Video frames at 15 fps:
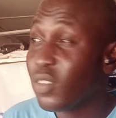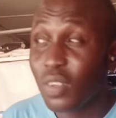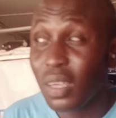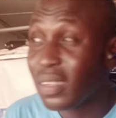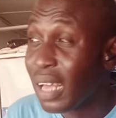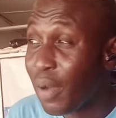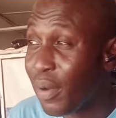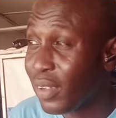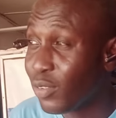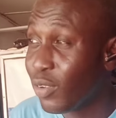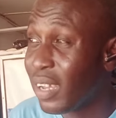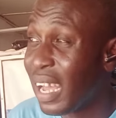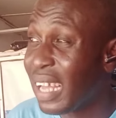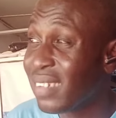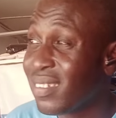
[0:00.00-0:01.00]
Not hours,
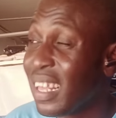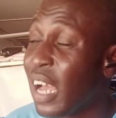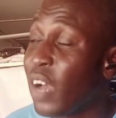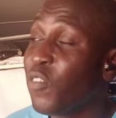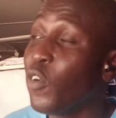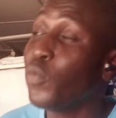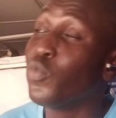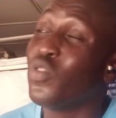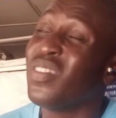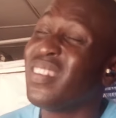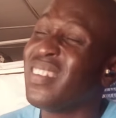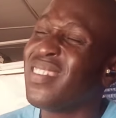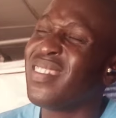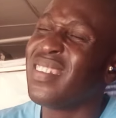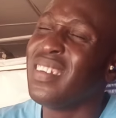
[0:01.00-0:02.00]
you can still have up to
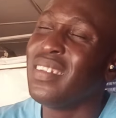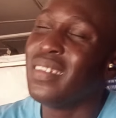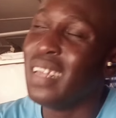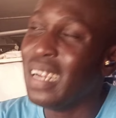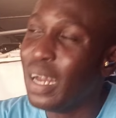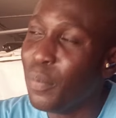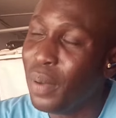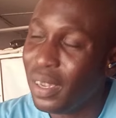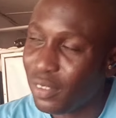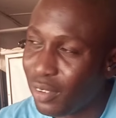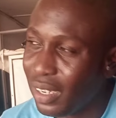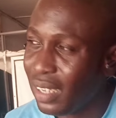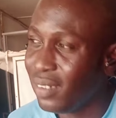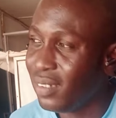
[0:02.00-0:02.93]
16 terabytes.